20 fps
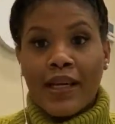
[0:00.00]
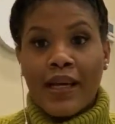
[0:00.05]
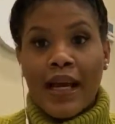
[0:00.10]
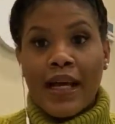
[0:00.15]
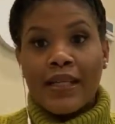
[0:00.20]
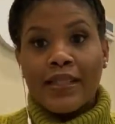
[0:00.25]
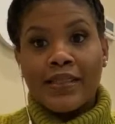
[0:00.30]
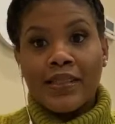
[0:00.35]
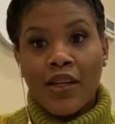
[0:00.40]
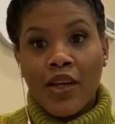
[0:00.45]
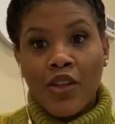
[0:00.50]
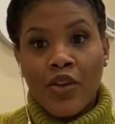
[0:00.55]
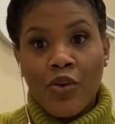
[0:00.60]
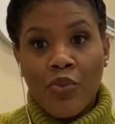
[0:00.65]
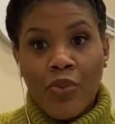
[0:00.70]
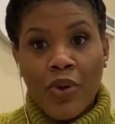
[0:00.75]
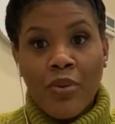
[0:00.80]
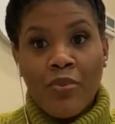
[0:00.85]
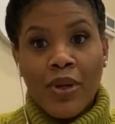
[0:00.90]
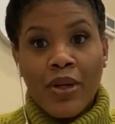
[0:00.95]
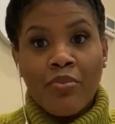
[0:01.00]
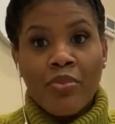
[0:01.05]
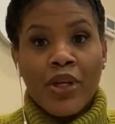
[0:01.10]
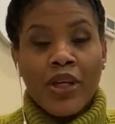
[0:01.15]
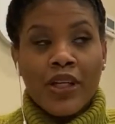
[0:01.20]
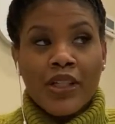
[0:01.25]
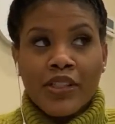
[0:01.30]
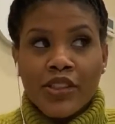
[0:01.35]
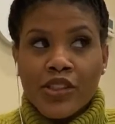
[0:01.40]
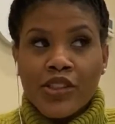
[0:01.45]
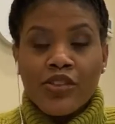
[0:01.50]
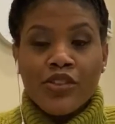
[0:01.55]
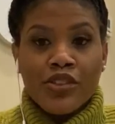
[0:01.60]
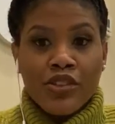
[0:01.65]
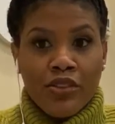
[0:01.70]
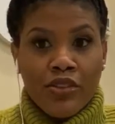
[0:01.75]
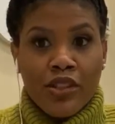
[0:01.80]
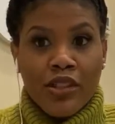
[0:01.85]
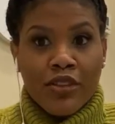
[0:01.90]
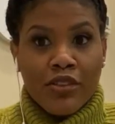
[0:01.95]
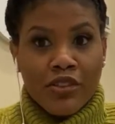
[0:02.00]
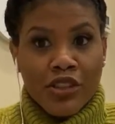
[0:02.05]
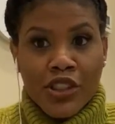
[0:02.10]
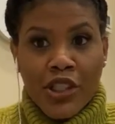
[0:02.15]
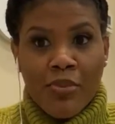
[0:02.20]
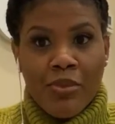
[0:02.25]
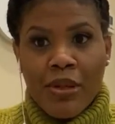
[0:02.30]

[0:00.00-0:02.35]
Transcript: as other women because you're a little chubby.